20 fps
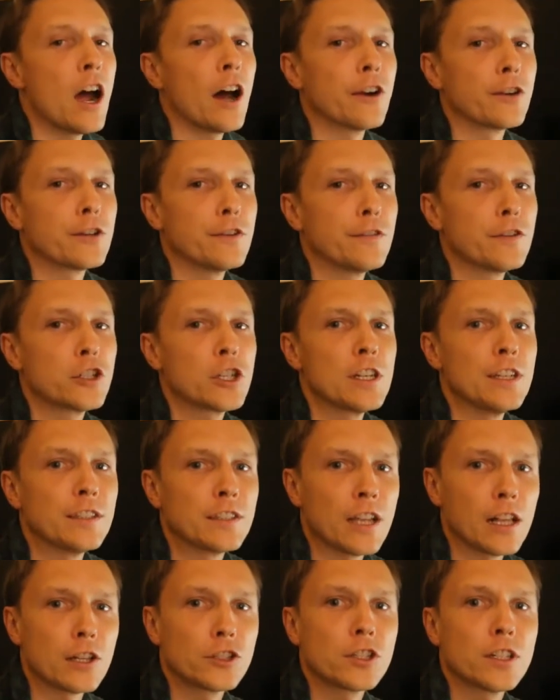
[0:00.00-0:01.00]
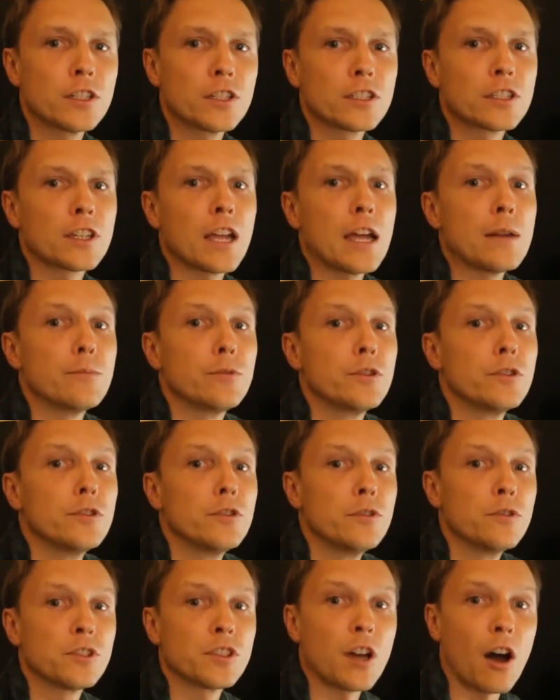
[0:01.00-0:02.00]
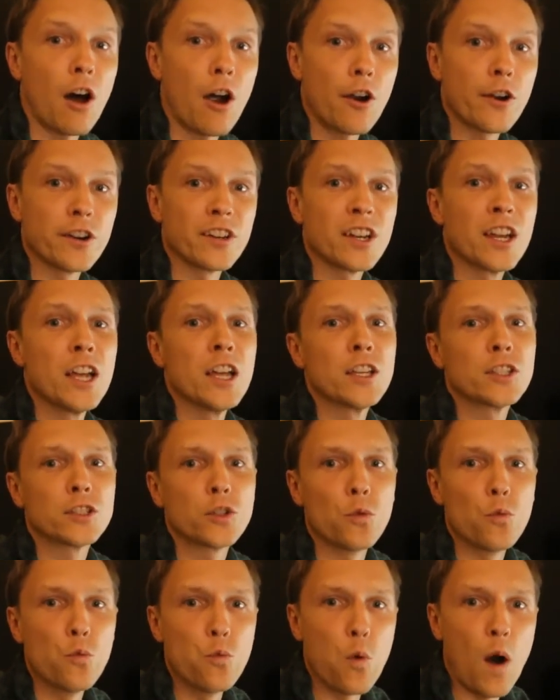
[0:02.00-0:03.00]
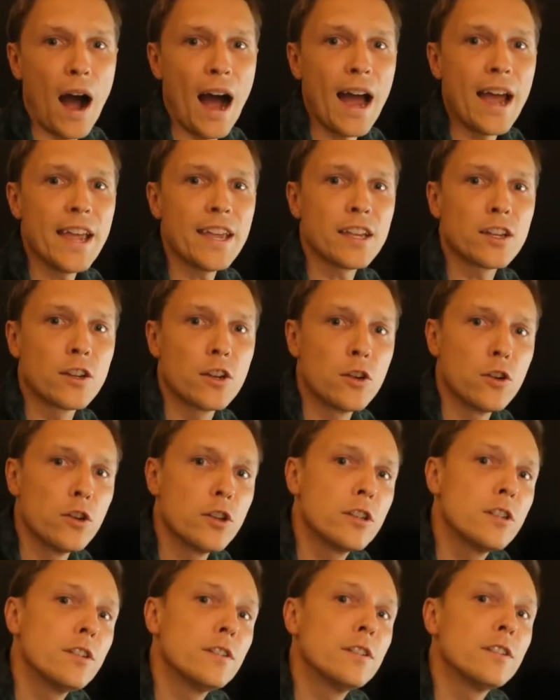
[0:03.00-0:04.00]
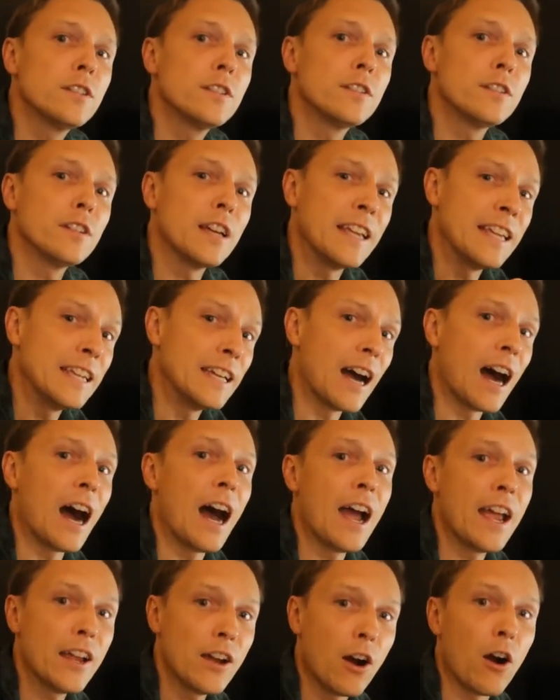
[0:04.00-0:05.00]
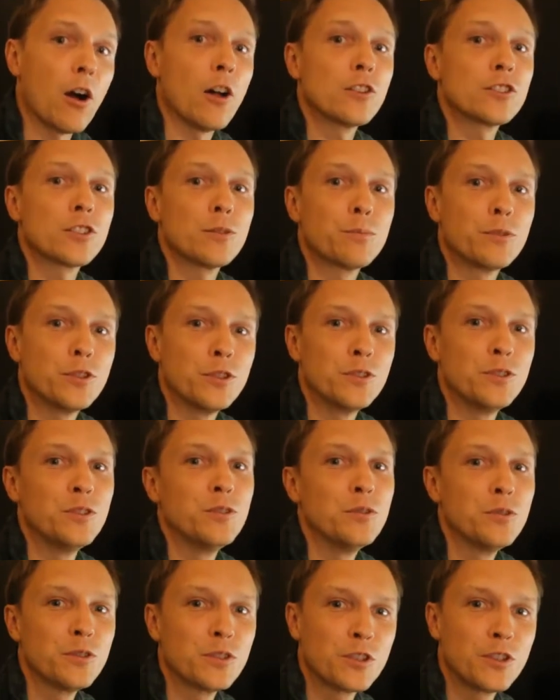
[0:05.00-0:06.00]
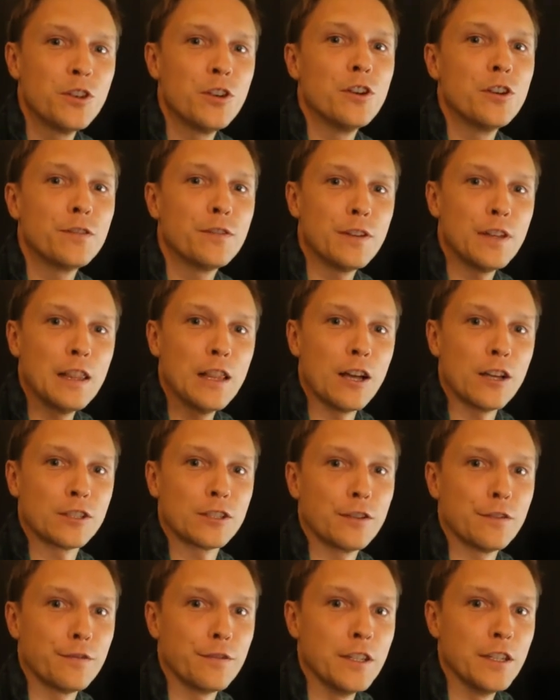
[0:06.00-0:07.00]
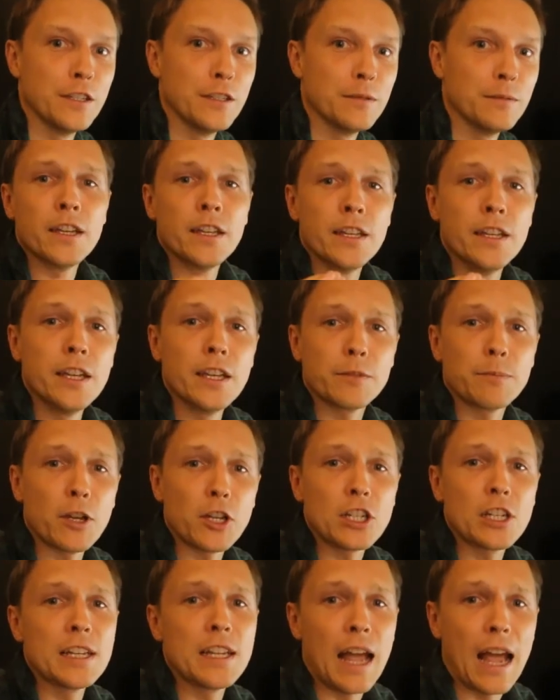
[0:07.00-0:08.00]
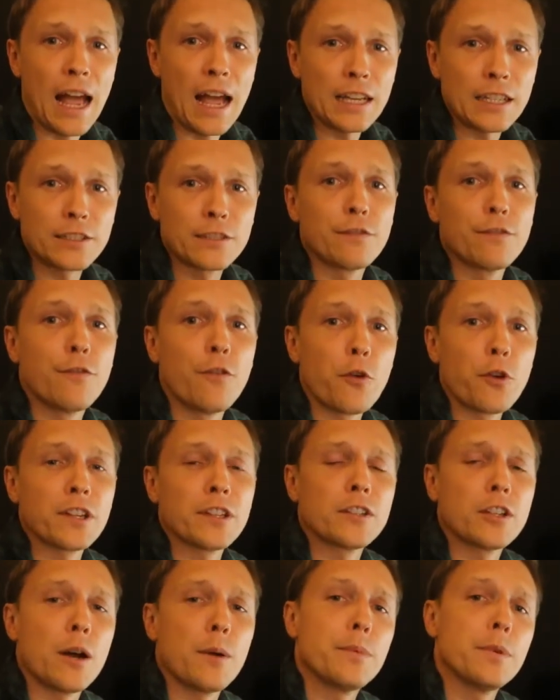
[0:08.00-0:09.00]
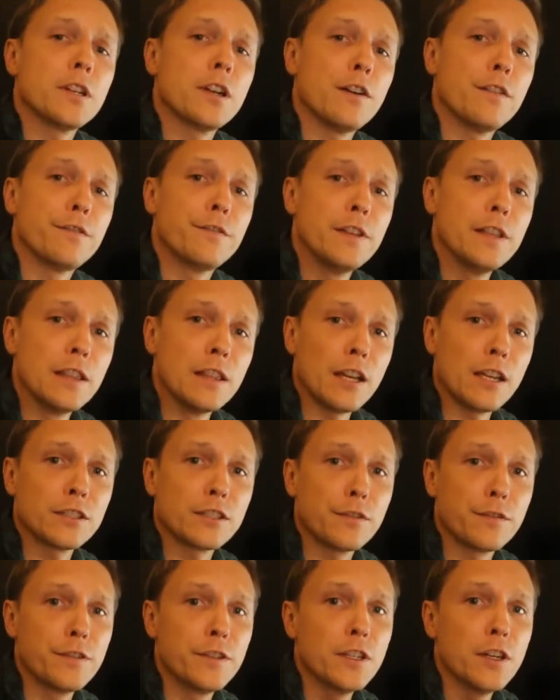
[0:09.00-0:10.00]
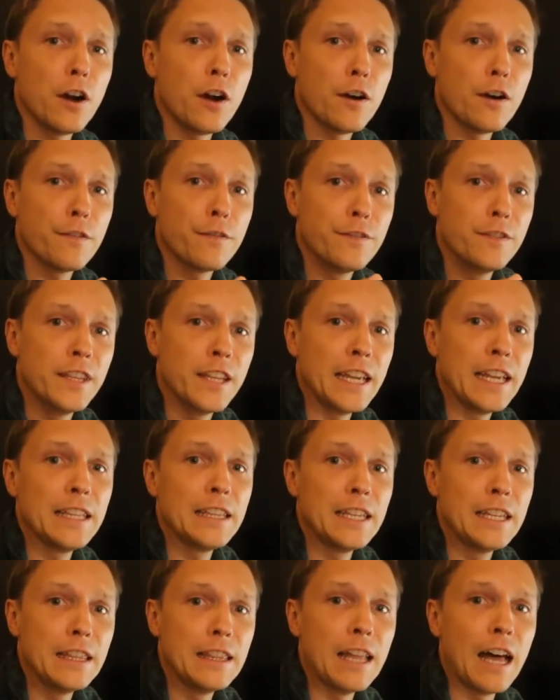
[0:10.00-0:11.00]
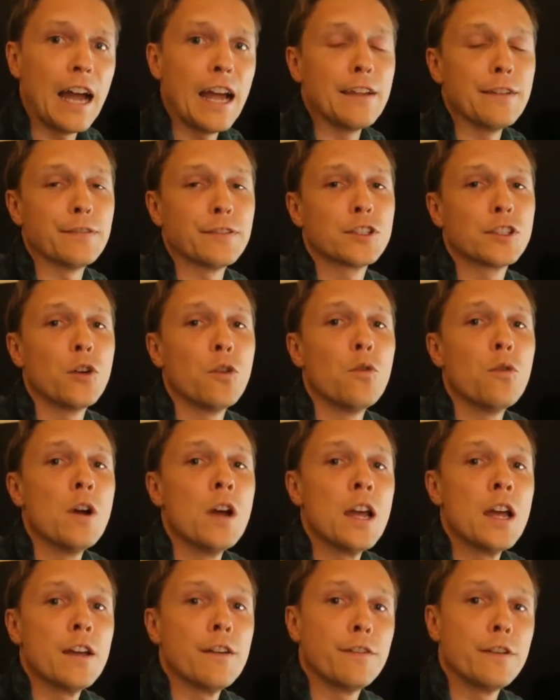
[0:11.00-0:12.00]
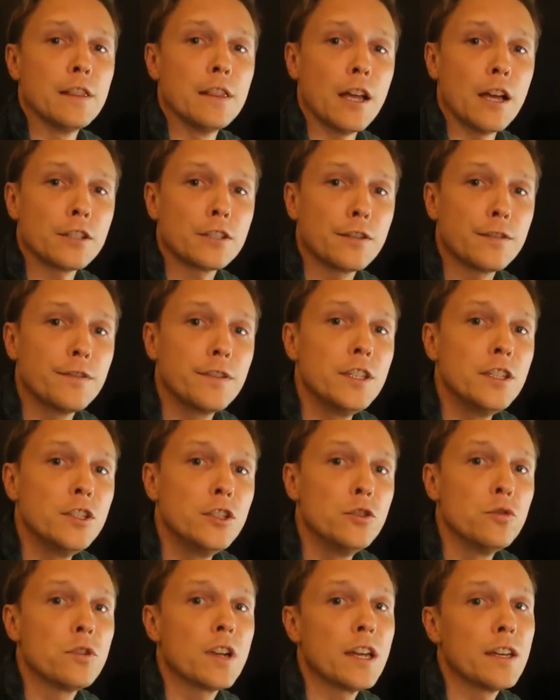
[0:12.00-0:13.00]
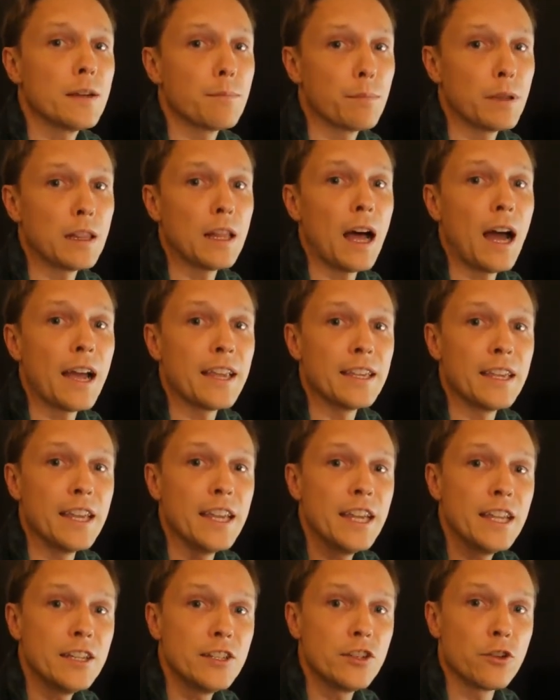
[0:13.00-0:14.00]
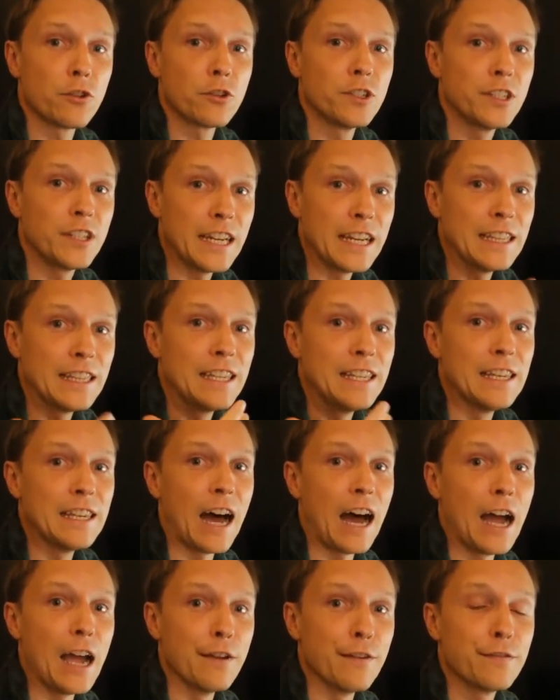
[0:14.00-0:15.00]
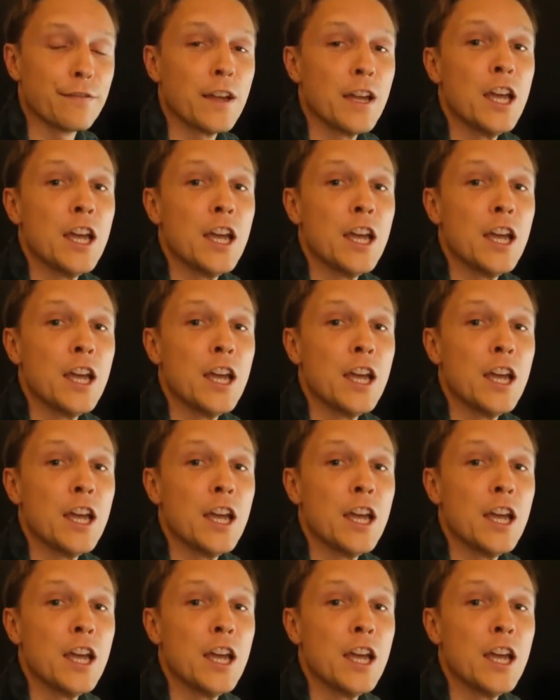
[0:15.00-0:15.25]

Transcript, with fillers: Artificial intelligence can produce art. So why couldn't A I also produce good philosophy? He especially asked for the topic of philosophy of daily life. So philosophy you can apply in your daily life.